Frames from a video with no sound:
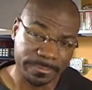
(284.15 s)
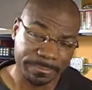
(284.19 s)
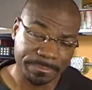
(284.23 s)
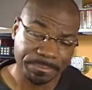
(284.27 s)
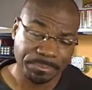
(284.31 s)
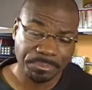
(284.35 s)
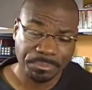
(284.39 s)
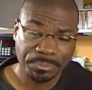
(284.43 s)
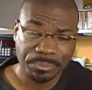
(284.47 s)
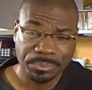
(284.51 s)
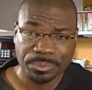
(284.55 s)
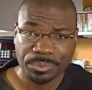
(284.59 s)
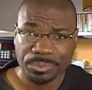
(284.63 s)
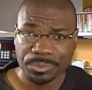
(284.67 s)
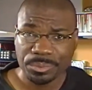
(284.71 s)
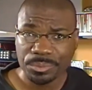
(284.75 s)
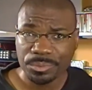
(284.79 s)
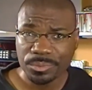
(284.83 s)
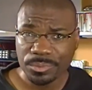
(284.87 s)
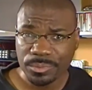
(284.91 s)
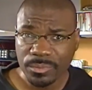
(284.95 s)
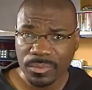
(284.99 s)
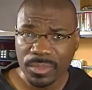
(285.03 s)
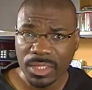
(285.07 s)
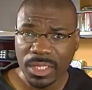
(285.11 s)
of.
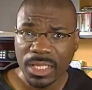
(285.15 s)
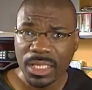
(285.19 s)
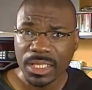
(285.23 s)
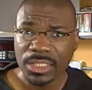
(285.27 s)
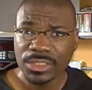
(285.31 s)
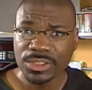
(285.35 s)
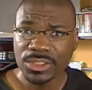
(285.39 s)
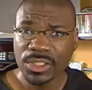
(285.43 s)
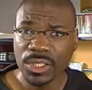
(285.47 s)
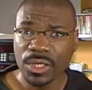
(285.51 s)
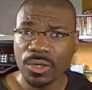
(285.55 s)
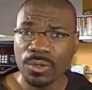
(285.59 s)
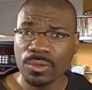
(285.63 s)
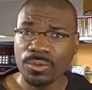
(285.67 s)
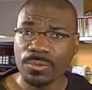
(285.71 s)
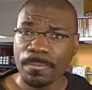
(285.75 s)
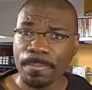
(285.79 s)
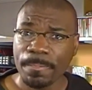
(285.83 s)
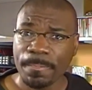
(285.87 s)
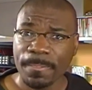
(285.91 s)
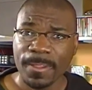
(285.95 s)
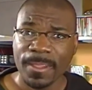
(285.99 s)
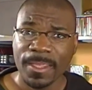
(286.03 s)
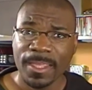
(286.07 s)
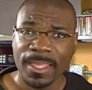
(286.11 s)

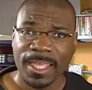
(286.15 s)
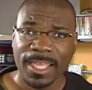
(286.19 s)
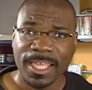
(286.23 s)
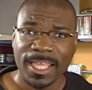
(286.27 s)
So